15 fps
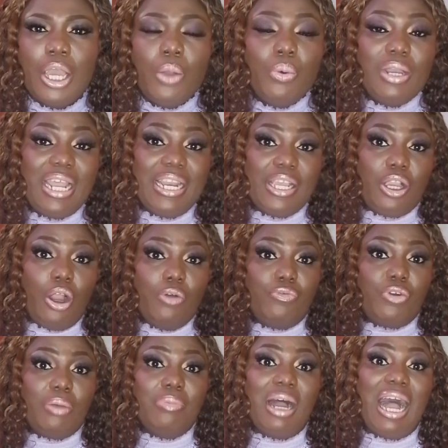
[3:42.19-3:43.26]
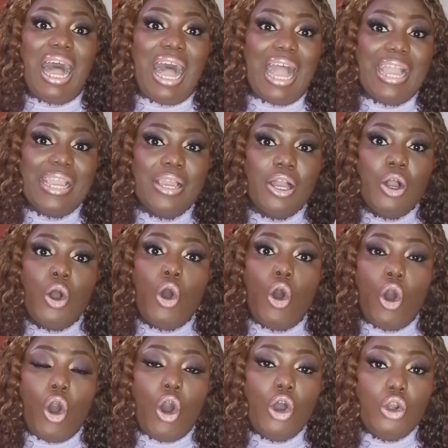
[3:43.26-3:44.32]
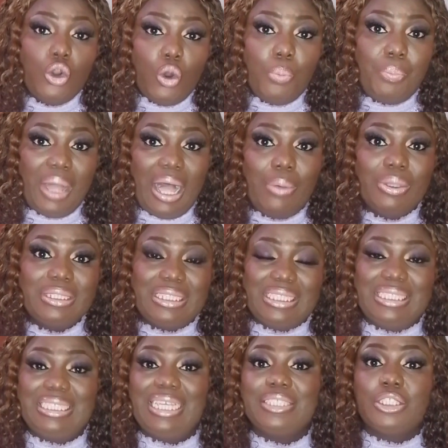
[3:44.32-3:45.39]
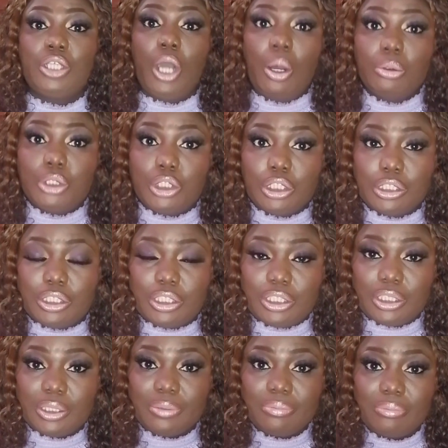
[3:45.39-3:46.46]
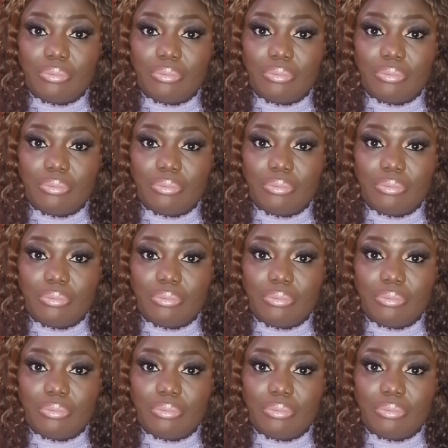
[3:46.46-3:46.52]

whether they come from high or low power distance cultures.